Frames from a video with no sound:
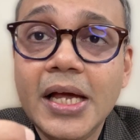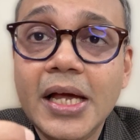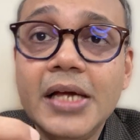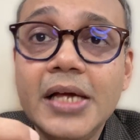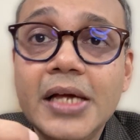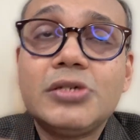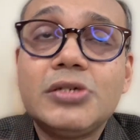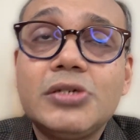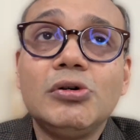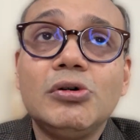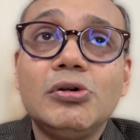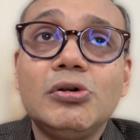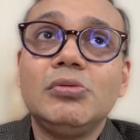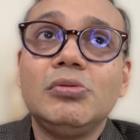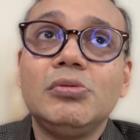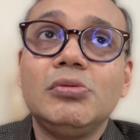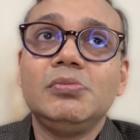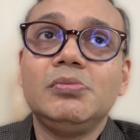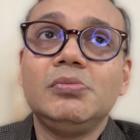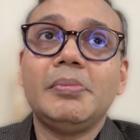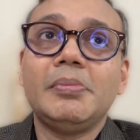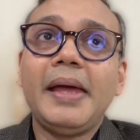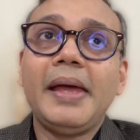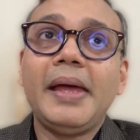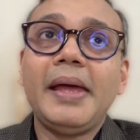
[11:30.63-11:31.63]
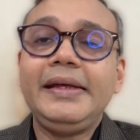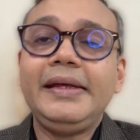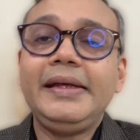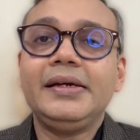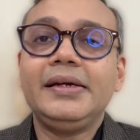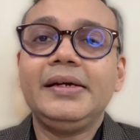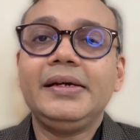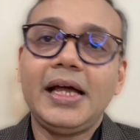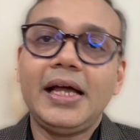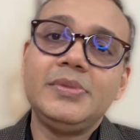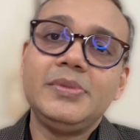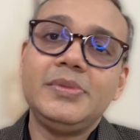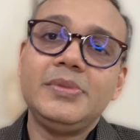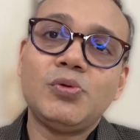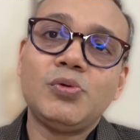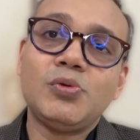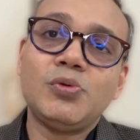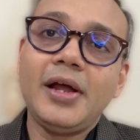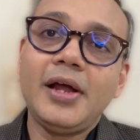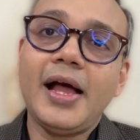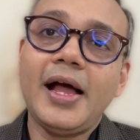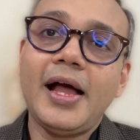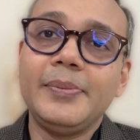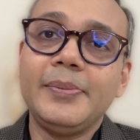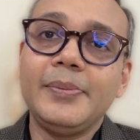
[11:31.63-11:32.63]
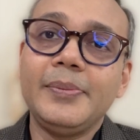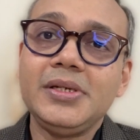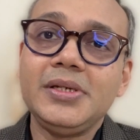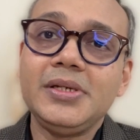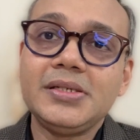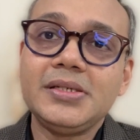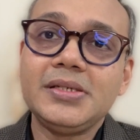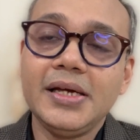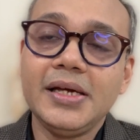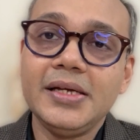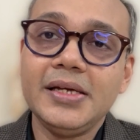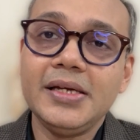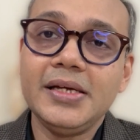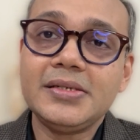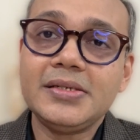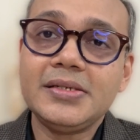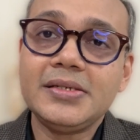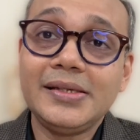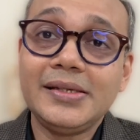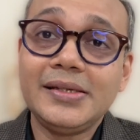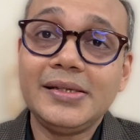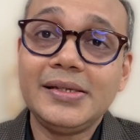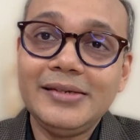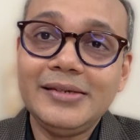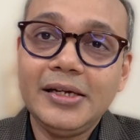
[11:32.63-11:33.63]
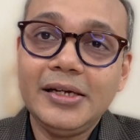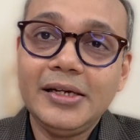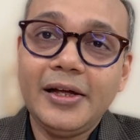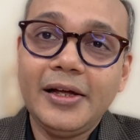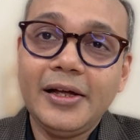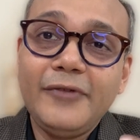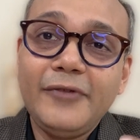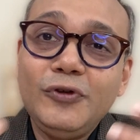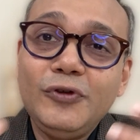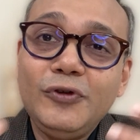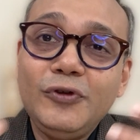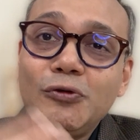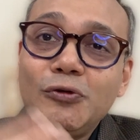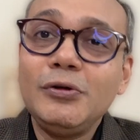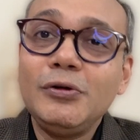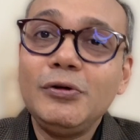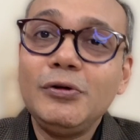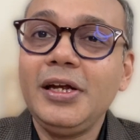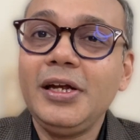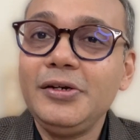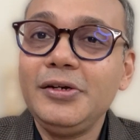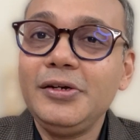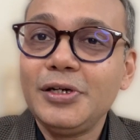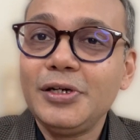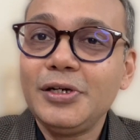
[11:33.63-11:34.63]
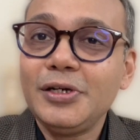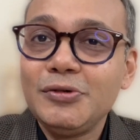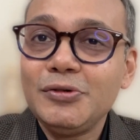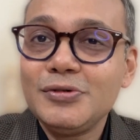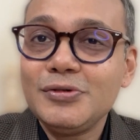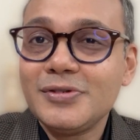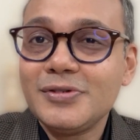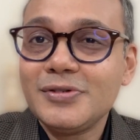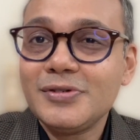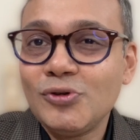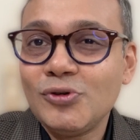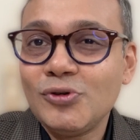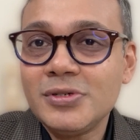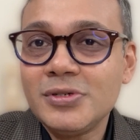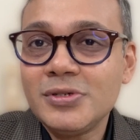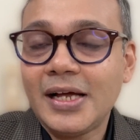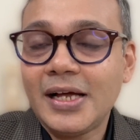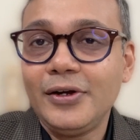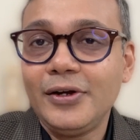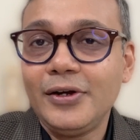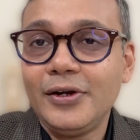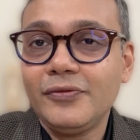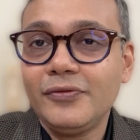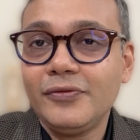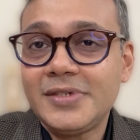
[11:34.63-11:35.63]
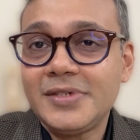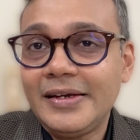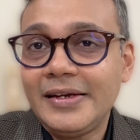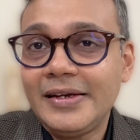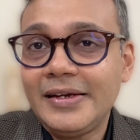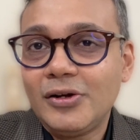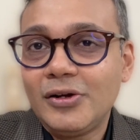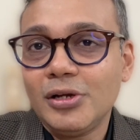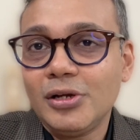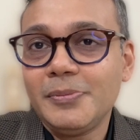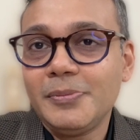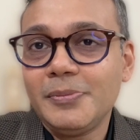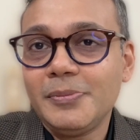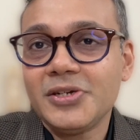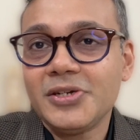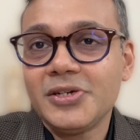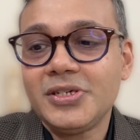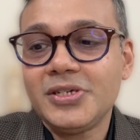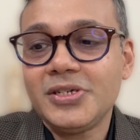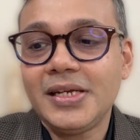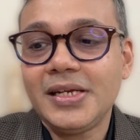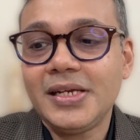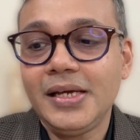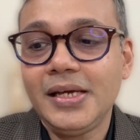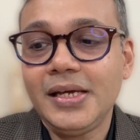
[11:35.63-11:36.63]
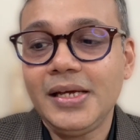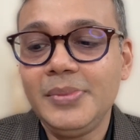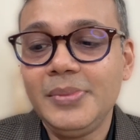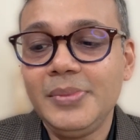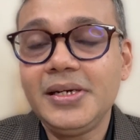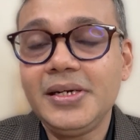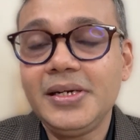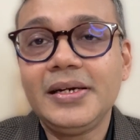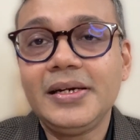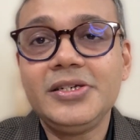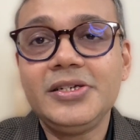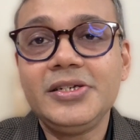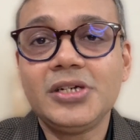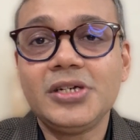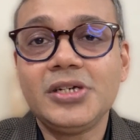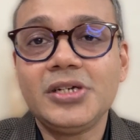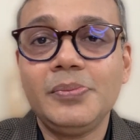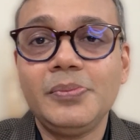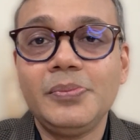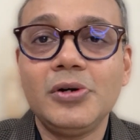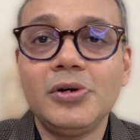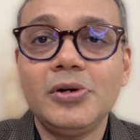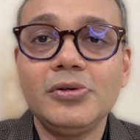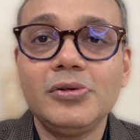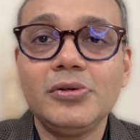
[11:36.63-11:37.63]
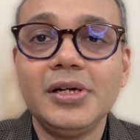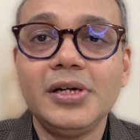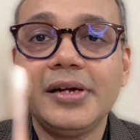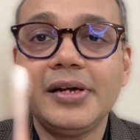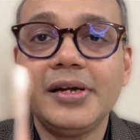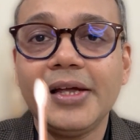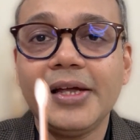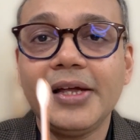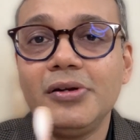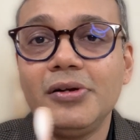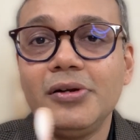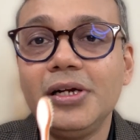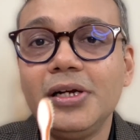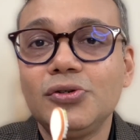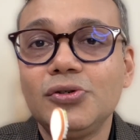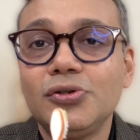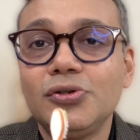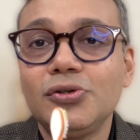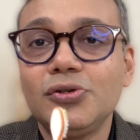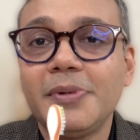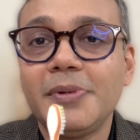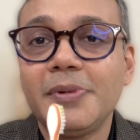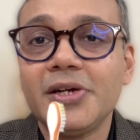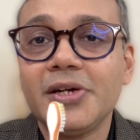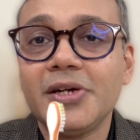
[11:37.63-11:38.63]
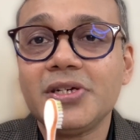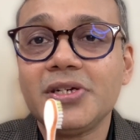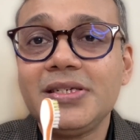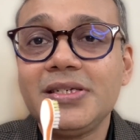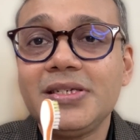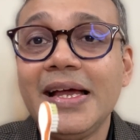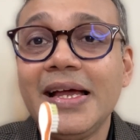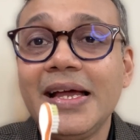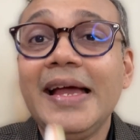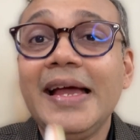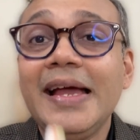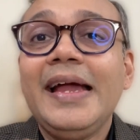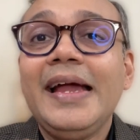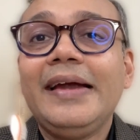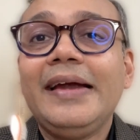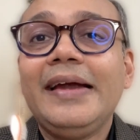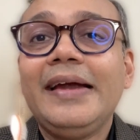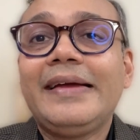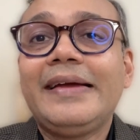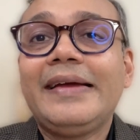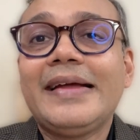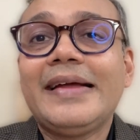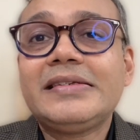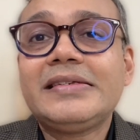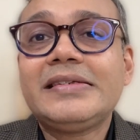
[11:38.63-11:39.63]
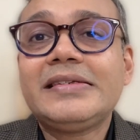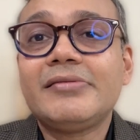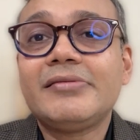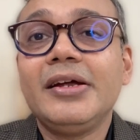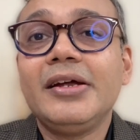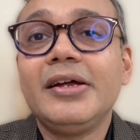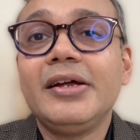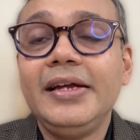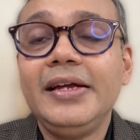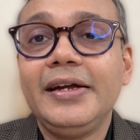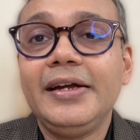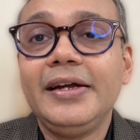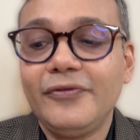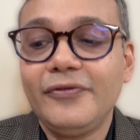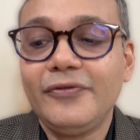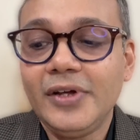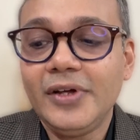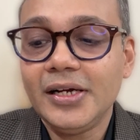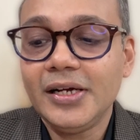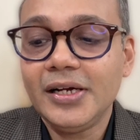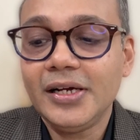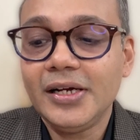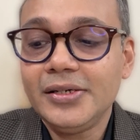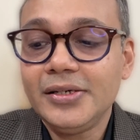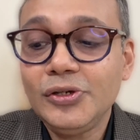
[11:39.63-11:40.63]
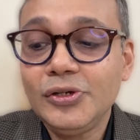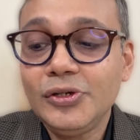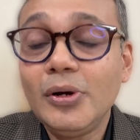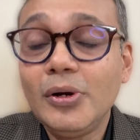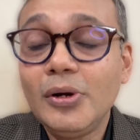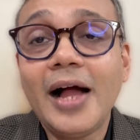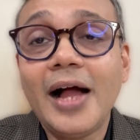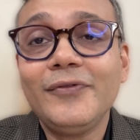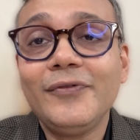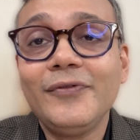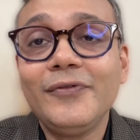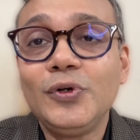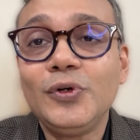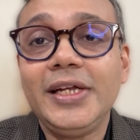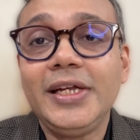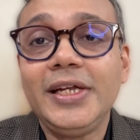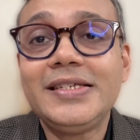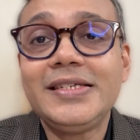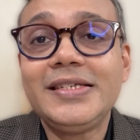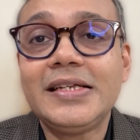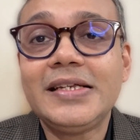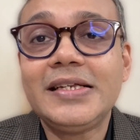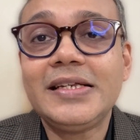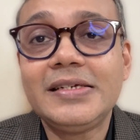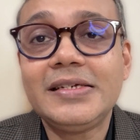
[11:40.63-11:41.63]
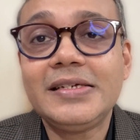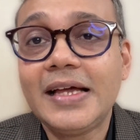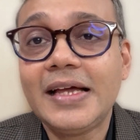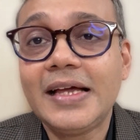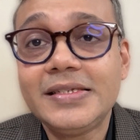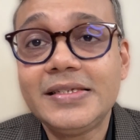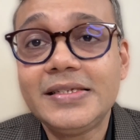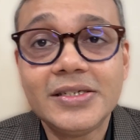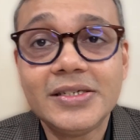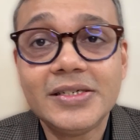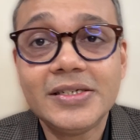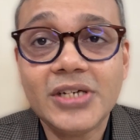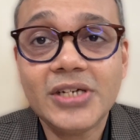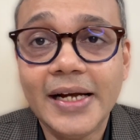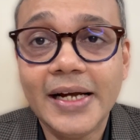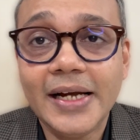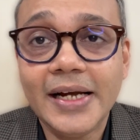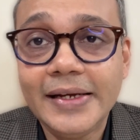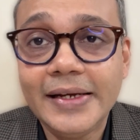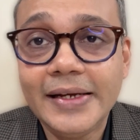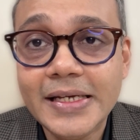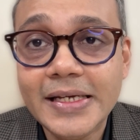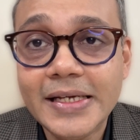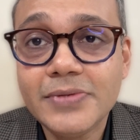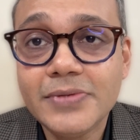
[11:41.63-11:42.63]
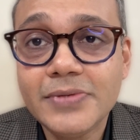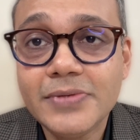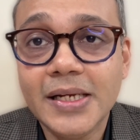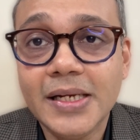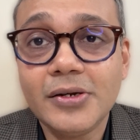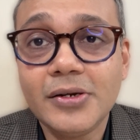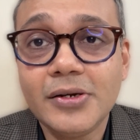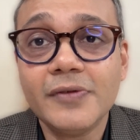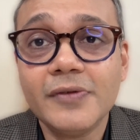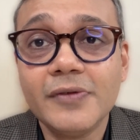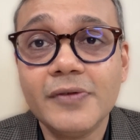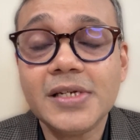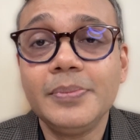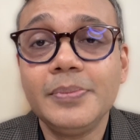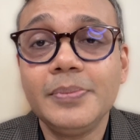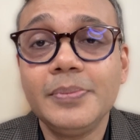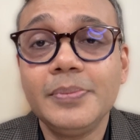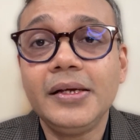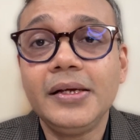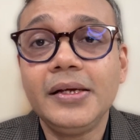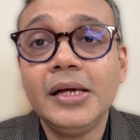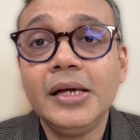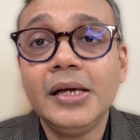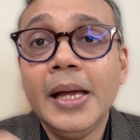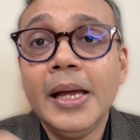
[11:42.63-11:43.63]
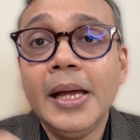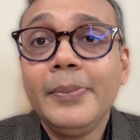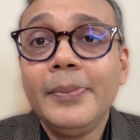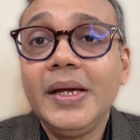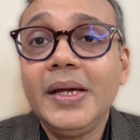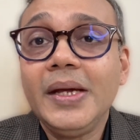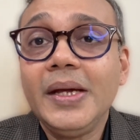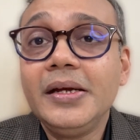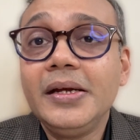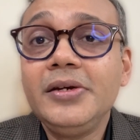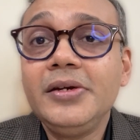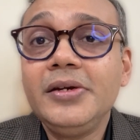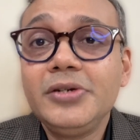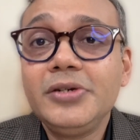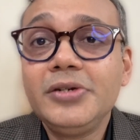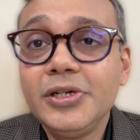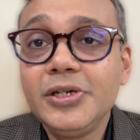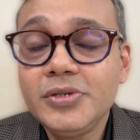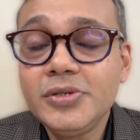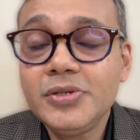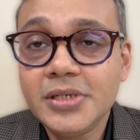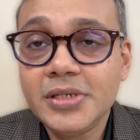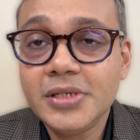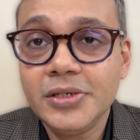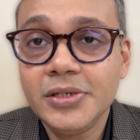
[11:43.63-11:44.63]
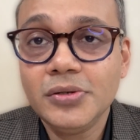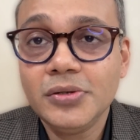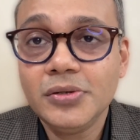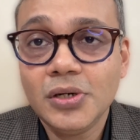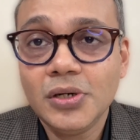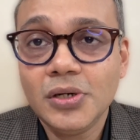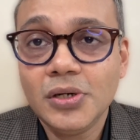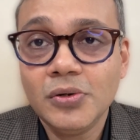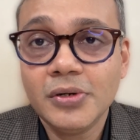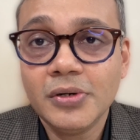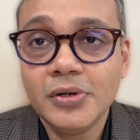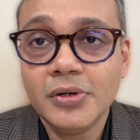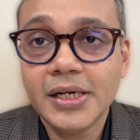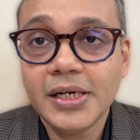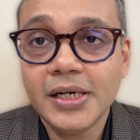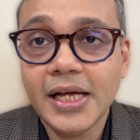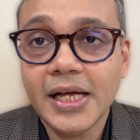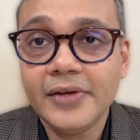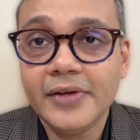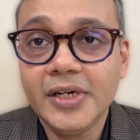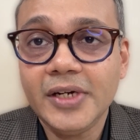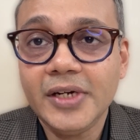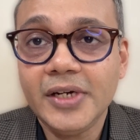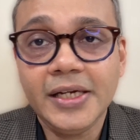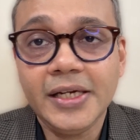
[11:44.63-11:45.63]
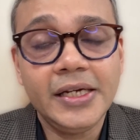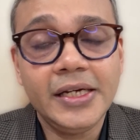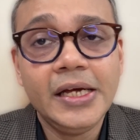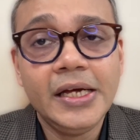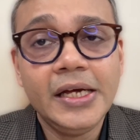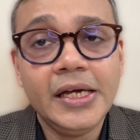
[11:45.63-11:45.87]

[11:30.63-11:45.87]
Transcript: So many a times what happens is, if you don't introduce those kind of silicone brushes and immediately jump onto the regular toothbrushes, it gets really difficult. You have to desensitize the child as well of something being introduced into the oral cavity.